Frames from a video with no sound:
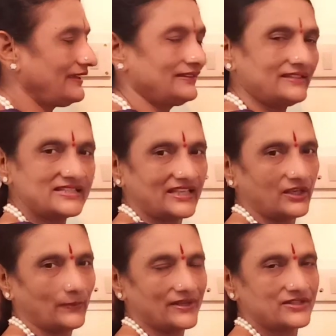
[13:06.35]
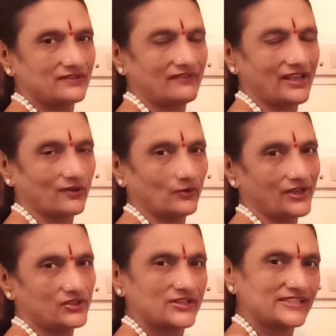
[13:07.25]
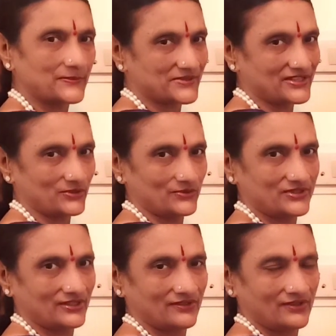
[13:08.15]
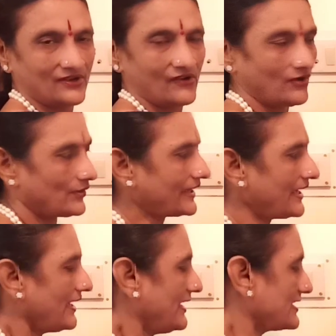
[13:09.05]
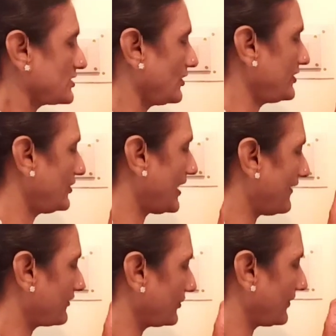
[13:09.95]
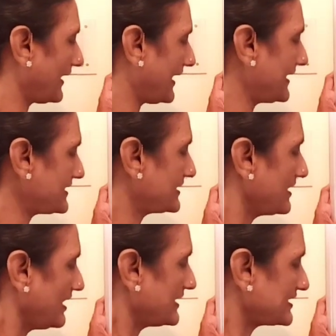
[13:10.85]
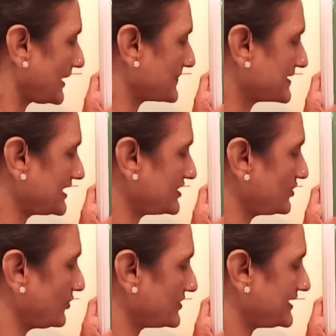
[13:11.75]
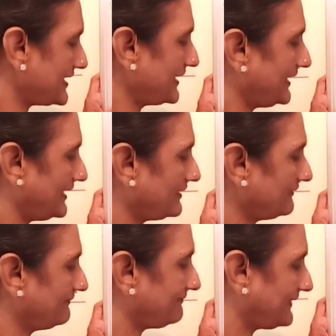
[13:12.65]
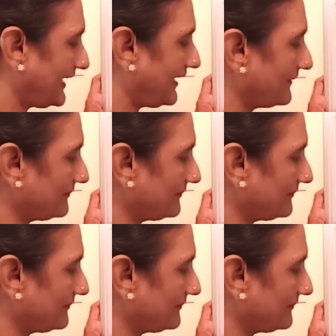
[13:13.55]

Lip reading: In this equation we are going to substitute. Okay. So you have to write substituting in 3.